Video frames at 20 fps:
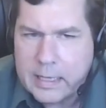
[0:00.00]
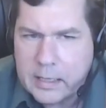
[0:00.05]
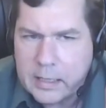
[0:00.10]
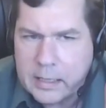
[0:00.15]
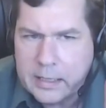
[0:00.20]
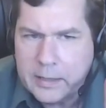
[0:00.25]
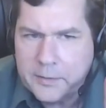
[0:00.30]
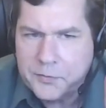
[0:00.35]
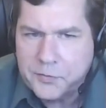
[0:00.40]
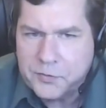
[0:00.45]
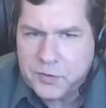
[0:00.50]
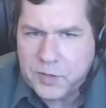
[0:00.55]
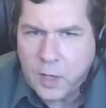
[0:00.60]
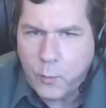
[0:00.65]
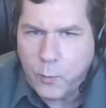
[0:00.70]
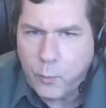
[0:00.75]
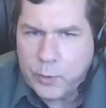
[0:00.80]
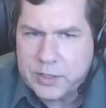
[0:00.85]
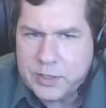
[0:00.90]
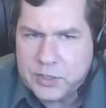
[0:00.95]
If
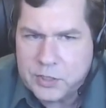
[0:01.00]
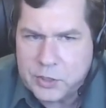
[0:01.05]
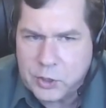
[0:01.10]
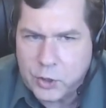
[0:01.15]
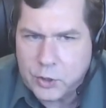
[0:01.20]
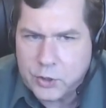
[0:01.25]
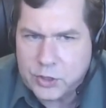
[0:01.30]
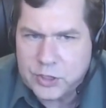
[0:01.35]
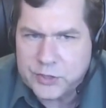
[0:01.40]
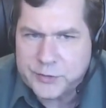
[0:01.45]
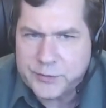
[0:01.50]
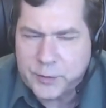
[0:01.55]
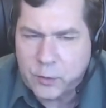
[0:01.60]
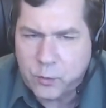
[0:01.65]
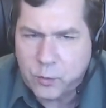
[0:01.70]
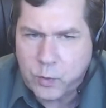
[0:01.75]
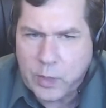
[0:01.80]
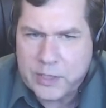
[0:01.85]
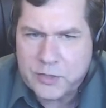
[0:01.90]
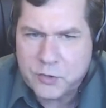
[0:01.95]
someone searches for
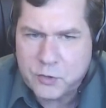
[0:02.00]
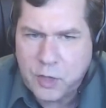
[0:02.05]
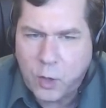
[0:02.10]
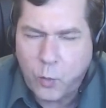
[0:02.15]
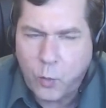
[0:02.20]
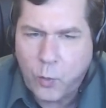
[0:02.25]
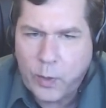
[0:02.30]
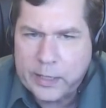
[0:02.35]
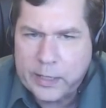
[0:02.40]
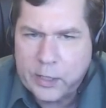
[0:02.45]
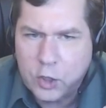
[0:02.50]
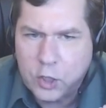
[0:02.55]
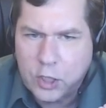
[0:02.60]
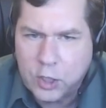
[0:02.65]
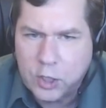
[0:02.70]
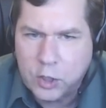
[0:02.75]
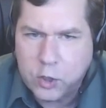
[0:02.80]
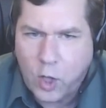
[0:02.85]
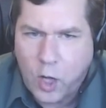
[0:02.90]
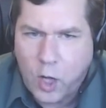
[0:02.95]
restaurant waiter
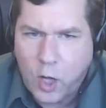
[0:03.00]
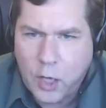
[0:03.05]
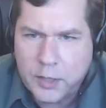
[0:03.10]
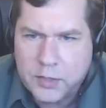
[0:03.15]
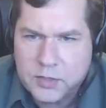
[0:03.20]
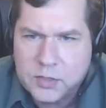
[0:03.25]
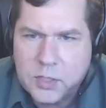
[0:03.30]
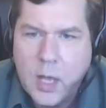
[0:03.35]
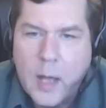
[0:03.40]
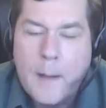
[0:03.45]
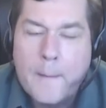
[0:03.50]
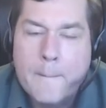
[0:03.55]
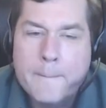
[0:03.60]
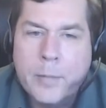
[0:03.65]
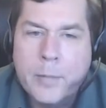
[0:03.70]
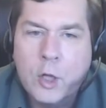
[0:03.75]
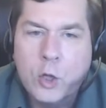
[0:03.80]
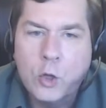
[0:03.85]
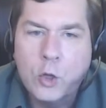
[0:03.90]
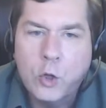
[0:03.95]
clogs
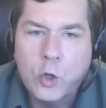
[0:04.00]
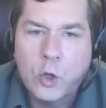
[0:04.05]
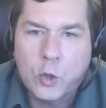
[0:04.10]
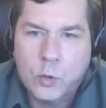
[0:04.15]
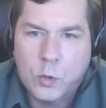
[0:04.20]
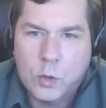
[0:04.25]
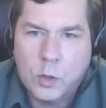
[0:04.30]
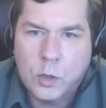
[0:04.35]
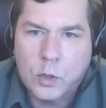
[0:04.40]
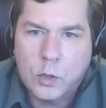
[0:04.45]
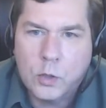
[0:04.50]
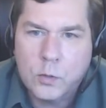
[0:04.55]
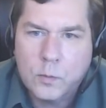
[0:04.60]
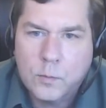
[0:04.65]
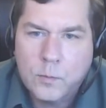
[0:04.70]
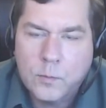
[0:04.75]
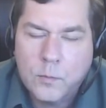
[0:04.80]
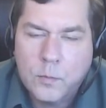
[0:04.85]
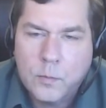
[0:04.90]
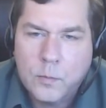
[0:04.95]
plural,
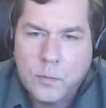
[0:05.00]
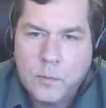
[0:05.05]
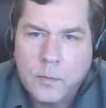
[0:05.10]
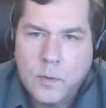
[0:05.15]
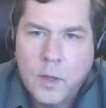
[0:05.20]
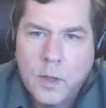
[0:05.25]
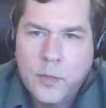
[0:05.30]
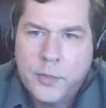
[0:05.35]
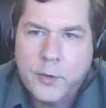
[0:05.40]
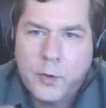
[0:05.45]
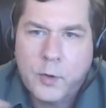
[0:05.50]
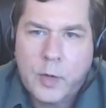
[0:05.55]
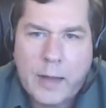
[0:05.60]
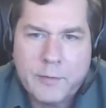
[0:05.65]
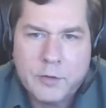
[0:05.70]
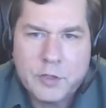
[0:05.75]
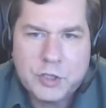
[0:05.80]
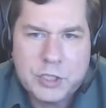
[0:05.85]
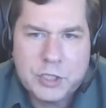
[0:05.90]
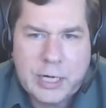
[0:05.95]
their
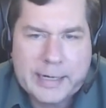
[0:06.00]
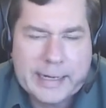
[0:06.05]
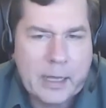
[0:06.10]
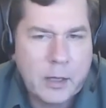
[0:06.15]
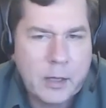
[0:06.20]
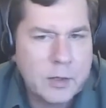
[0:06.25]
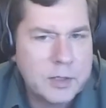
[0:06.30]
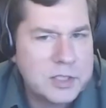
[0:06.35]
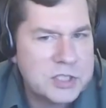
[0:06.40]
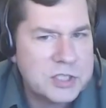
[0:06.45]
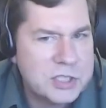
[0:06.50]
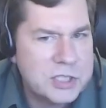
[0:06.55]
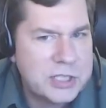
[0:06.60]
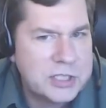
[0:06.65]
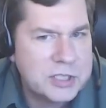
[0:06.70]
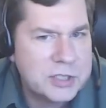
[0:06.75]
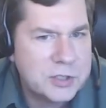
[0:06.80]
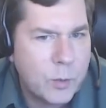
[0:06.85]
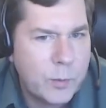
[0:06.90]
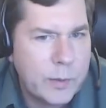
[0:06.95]
average checkout is
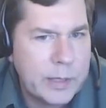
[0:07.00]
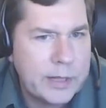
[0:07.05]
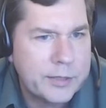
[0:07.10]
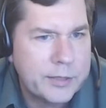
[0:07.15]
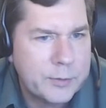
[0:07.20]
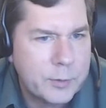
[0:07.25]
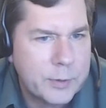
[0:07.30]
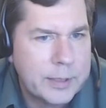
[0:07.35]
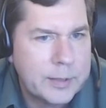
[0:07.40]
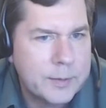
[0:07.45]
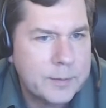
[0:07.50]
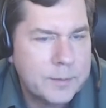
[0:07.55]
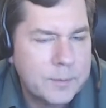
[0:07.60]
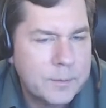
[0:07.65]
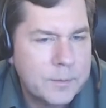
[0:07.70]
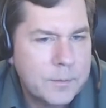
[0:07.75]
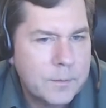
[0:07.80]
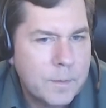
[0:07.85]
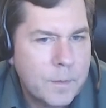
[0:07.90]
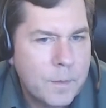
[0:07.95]
$6.23.
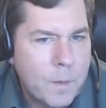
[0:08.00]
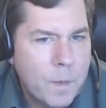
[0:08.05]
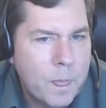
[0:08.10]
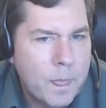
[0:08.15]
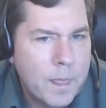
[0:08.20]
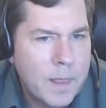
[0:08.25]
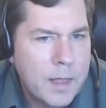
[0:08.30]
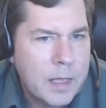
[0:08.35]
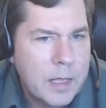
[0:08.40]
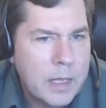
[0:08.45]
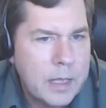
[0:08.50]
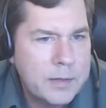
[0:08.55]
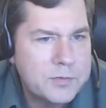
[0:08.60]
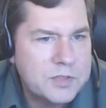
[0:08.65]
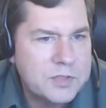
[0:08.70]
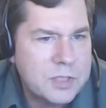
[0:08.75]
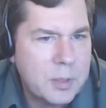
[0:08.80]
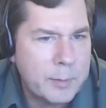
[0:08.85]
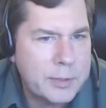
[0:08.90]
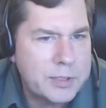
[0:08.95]
If
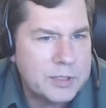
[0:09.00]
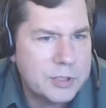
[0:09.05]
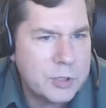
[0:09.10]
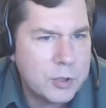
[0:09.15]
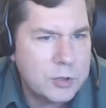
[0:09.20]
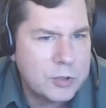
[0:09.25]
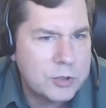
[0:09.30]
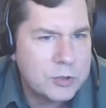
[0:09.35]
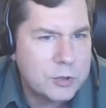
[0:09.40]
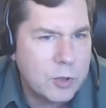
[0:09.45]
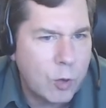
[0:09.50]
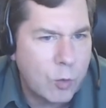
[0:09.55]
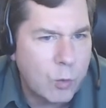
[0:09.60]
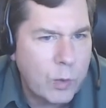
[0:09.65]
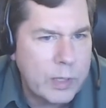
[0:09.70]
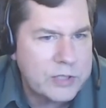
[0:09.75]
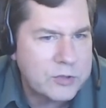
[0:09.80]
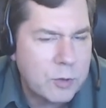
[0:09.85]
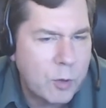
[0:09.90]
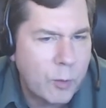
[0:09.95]
someone searches
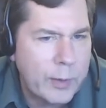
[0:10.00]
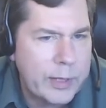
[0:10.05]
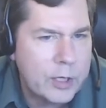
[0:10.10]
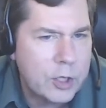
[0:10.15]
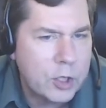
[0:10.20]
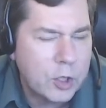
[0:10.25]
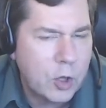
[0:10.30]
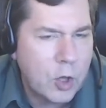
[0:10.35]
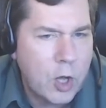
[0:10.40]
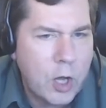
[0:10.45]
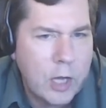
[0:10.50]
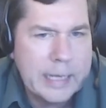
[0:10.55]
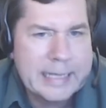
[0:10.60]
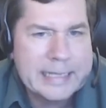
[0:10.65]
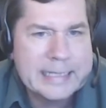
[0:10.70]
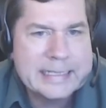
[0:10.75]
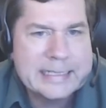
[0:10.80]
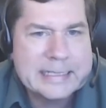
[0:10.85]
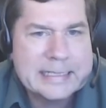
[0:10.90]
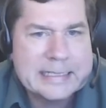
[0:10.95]
restaurant waiter clog
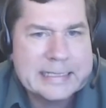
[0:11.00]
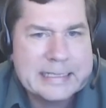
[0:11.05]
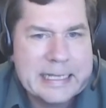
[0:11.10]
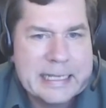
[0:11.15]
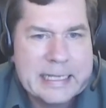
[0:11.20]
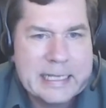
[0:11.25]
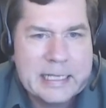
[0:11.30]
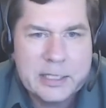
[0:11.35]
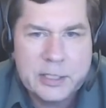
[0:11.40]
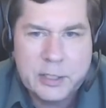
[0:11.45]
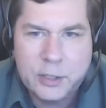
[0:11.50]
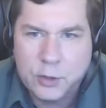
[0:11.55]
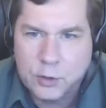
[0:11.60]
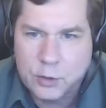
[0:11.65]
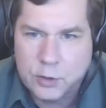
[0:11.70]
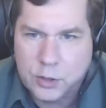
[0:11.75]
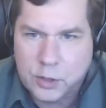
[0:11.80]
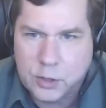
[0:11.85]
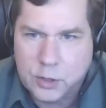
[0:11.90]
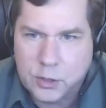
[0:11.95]

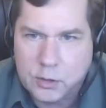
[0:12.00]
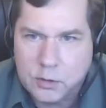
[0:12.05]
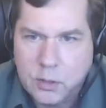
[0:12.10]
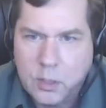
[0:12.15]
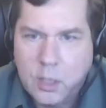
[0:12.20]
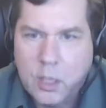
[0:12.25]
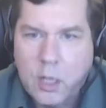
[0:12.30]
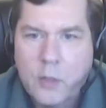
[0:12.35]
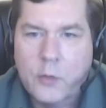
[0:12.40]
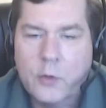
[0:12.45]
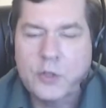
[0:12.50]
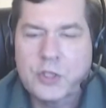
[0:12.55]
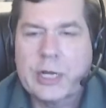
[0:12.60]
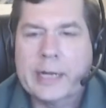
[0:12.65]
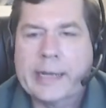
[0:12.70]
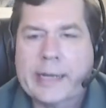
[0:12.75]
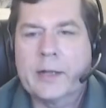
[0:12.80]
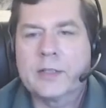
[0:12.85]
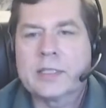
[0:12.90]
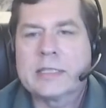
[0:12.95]
singular, the
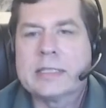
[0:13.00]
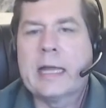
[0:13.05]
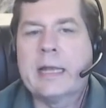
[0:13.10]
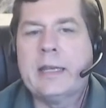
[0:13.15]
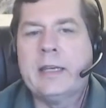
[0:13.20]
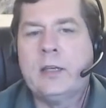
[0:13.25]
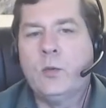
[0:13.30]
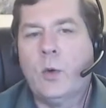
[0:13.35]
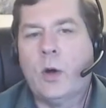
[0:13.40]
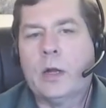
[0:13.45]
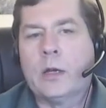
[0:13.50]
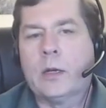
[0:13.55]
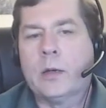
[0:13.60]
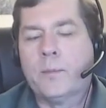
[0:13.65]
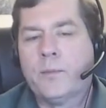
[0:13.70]
checkout's $91.